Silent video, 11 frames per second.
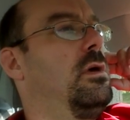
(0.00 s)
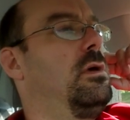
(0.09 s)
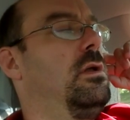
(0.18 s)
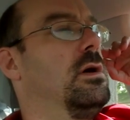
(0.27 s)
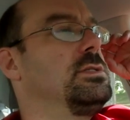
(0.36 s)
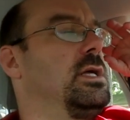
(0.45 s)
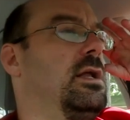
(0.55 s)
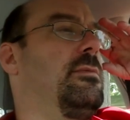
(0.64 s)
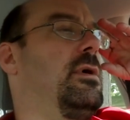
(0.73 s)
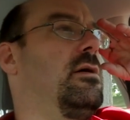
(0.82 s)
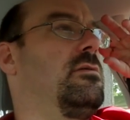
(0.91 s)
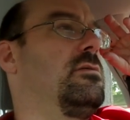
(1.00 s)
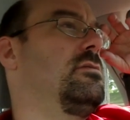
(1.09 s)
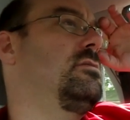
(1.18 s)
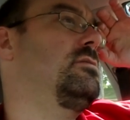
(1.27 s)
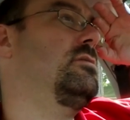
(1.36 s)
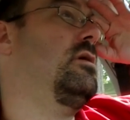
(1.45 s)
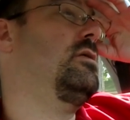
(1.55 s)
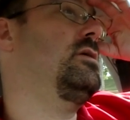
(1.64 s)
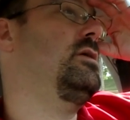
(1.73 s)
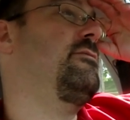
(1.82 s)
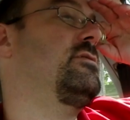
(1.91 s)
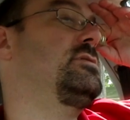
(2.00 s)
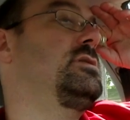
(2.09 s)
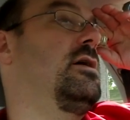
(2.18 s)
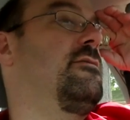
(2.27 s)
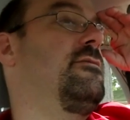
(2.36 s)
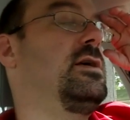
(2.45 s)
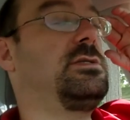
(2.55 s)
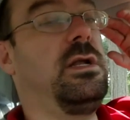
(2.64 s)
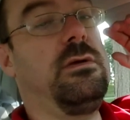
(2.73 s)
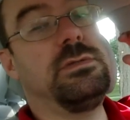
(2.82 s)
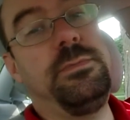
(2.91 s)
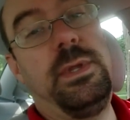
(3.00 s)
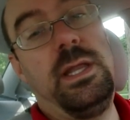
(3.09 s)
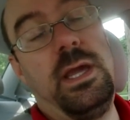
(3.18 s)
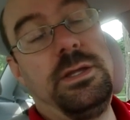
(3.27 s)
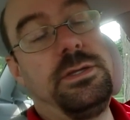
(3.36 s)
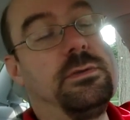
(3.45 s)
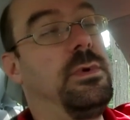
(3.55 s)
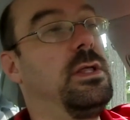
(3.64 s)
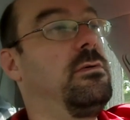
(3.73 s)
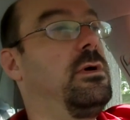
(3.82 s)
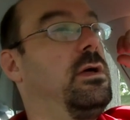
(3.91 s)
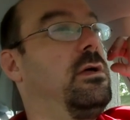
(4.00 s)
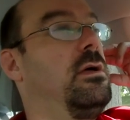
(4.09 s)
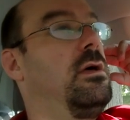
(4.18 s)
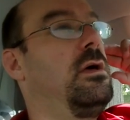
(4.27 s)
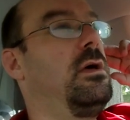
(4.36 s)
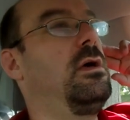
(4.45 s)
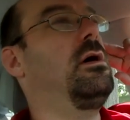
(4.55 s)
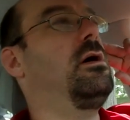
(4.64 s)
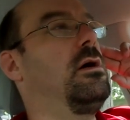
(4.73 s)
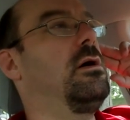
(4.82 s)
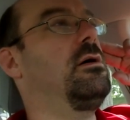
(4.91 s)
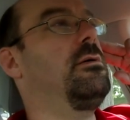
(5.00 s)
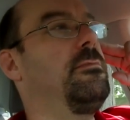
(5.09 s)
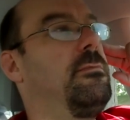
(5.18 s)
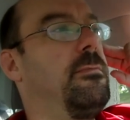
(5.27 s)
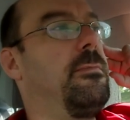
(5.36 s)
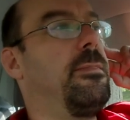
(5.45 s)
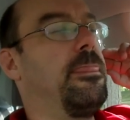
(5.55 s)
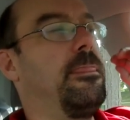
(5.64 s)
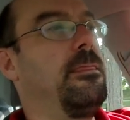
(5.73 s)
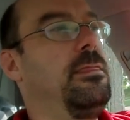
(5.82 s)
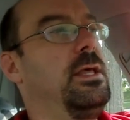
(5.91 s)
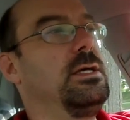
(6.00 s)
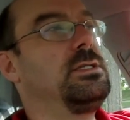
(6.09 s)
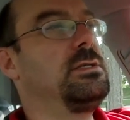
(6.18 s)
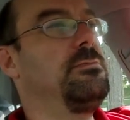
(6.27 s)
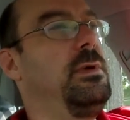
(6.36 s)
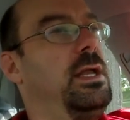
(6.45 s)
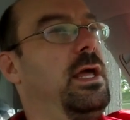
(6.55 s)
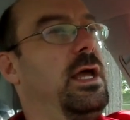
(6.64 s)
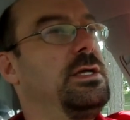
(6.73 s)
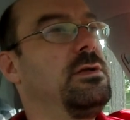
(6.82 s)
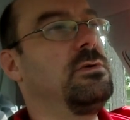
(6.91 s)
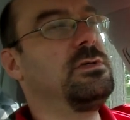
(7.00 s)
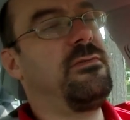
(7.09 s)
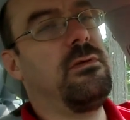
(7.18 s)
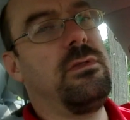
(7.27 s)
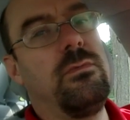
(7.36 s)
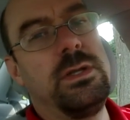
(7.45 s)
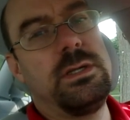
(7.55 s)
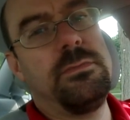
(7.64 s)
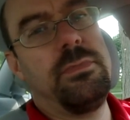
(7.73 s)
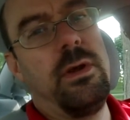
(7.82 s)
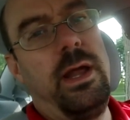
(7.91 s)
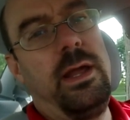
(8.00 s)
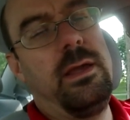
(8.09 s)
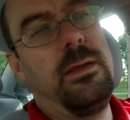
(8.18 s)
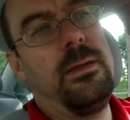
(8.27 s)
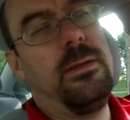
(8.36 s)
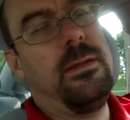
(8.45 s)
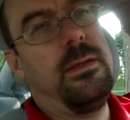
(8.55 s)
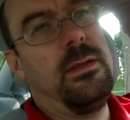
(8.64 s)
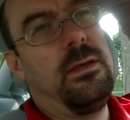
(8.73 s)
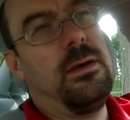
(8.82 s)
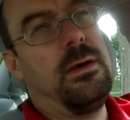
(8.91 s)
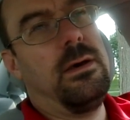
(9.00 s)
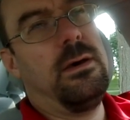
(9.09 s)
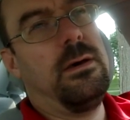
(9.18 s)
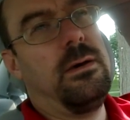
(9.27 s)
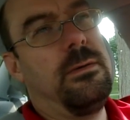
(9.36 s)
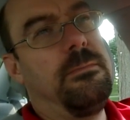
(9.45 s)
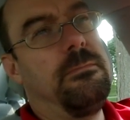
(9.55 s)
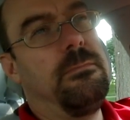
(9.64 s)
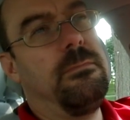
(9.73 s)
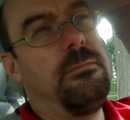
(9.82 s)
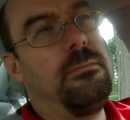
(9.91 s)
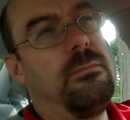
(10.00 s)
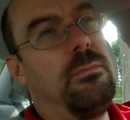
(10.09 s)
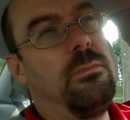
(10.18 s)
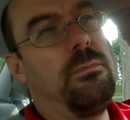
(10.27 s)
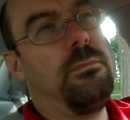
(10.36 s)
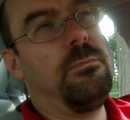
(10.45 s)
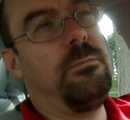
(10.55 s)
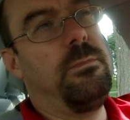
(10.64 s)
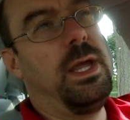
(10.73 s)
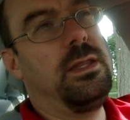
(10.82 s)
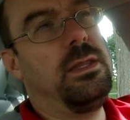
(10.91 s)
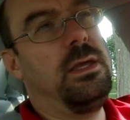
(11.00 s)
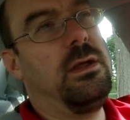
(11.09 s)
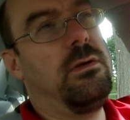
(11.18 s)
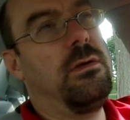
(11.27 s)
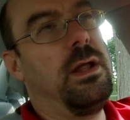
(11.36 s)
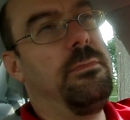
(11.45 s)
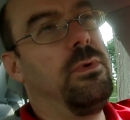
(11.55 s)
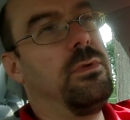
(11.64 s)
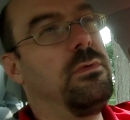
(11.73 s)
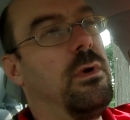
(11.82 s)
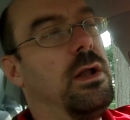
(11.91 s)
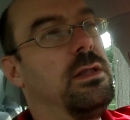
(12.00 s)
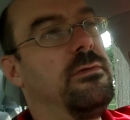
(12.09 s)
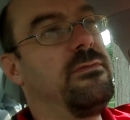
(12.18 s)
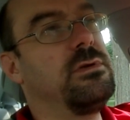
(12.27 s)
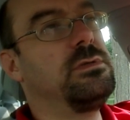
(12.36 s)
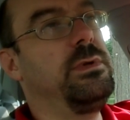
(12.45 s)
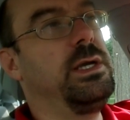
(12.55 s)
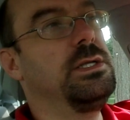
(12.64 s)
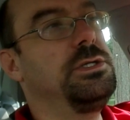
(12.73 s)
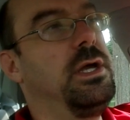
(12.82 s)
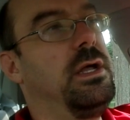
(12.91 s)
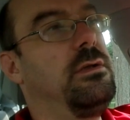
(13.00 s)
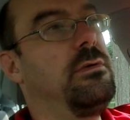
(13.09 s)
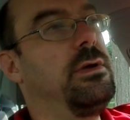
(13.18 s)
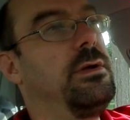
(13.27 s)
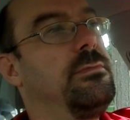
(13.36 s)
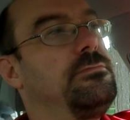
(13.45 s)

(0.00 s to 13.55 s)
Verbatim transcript: You know, I was thinking about all the different stuff. Yesterday was mediation, by the way. Um... This mediation was for the winter break. Um, mainly, her and I both wanted the first week in January.